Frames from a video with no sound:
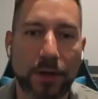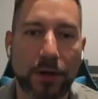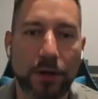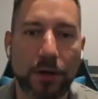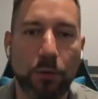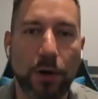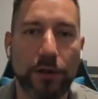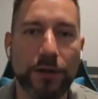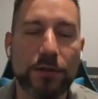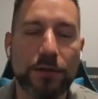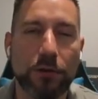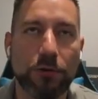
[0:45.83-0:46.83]
Well,
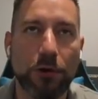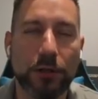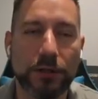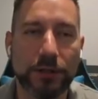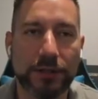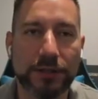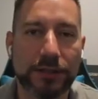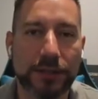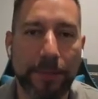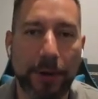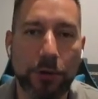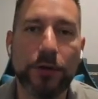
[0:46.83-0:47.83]
this rocket is
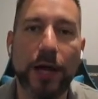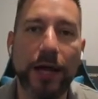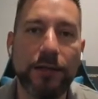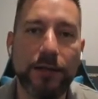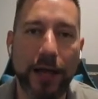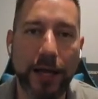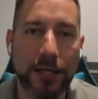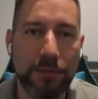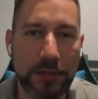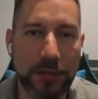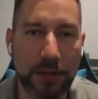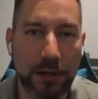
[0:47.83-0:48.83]
about
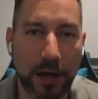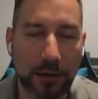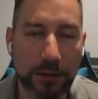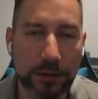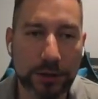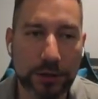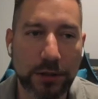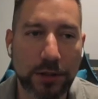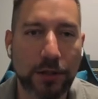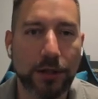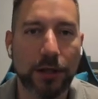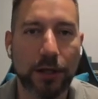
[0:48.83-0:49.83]
98-meter large.
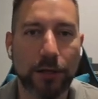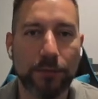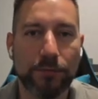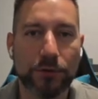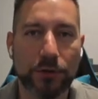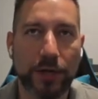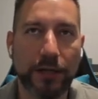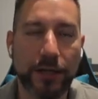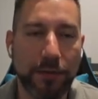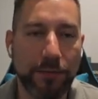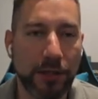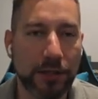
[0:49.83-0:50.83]
So
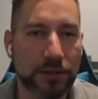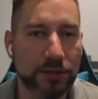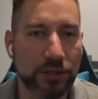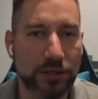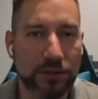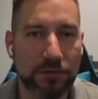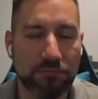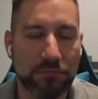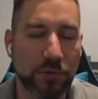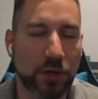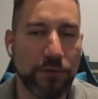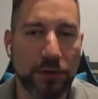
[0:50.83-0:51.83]
98 meters, just
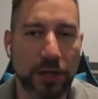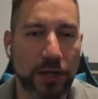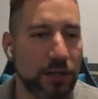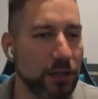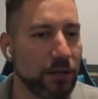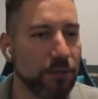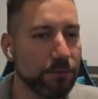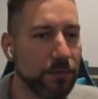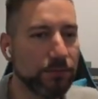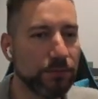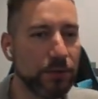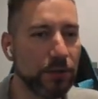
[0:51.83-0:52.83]
to give you an idea,
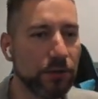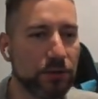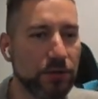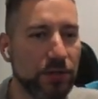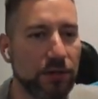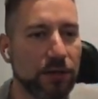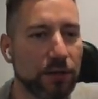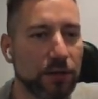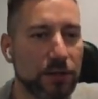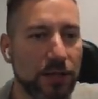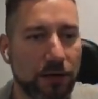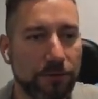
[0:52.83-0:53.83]
here you see the
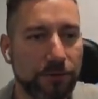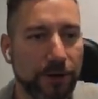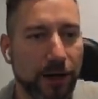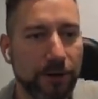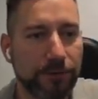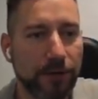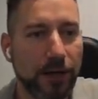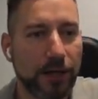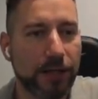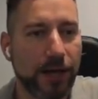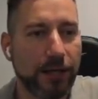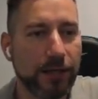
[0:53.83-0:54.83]
Saturn V.
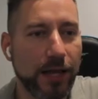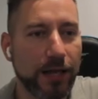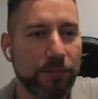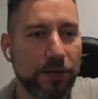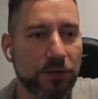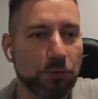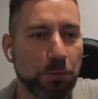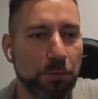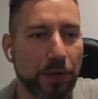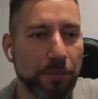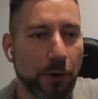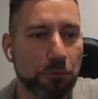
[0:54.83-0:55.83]
98 meters would be
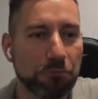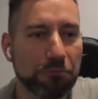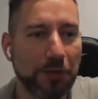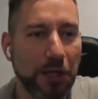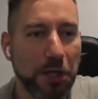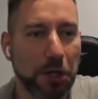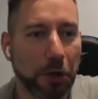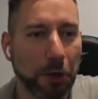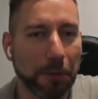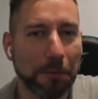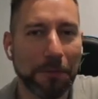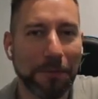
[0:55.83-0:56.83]
about here.
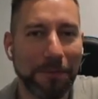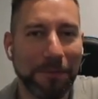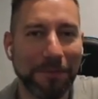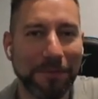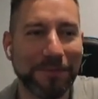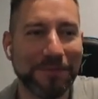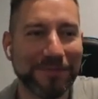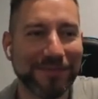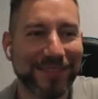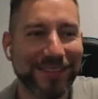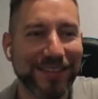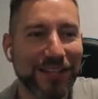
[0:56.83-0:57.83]

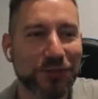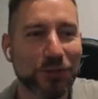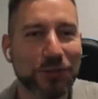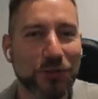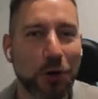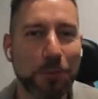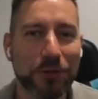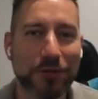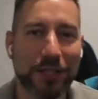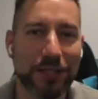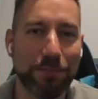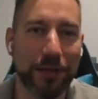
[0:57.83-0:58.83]
So it's almost
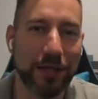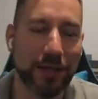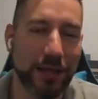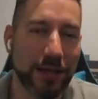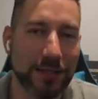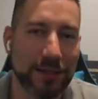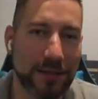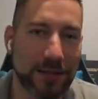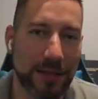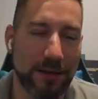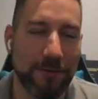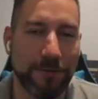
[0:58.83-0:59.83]
as big as the
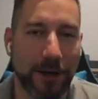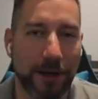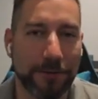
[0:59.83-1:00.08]
Saturn V.